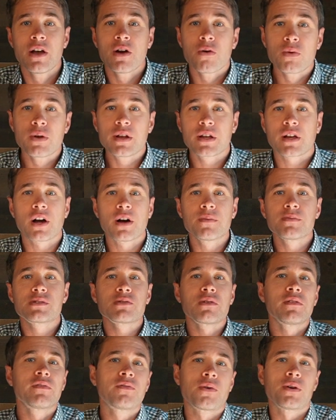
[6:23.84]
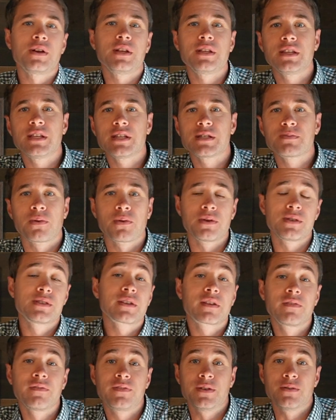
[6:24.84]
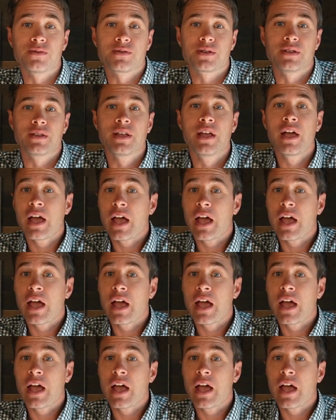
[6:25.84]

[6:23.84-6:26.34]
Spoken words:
When it comes to avoiding these points of confusion